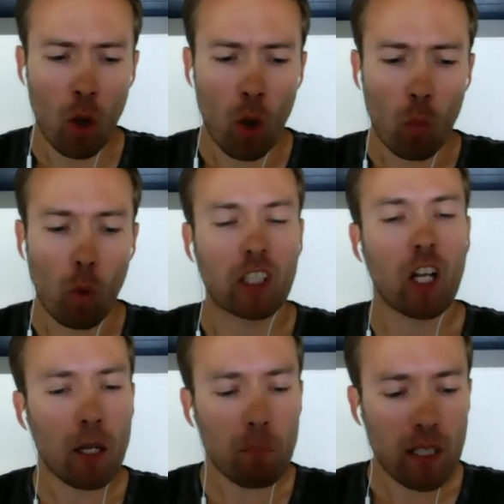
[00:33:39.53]
what
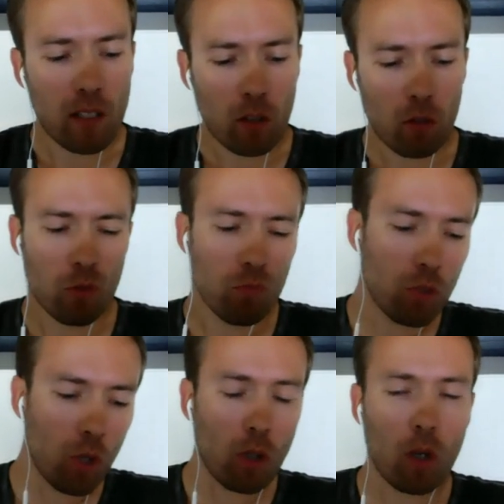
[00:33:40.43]
got me there
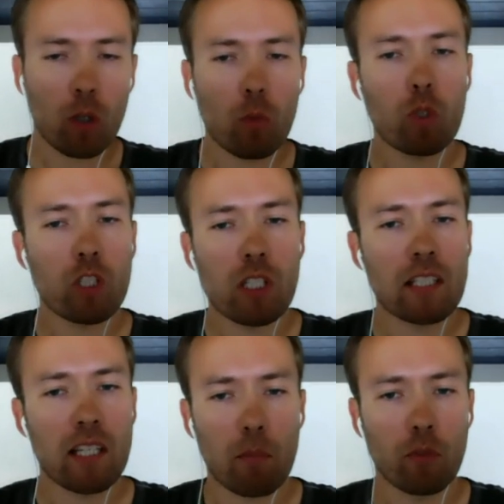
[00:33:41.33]
no longer was as
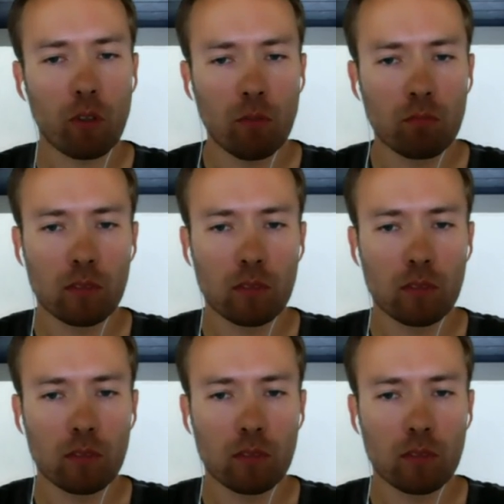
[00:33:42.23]
helpful.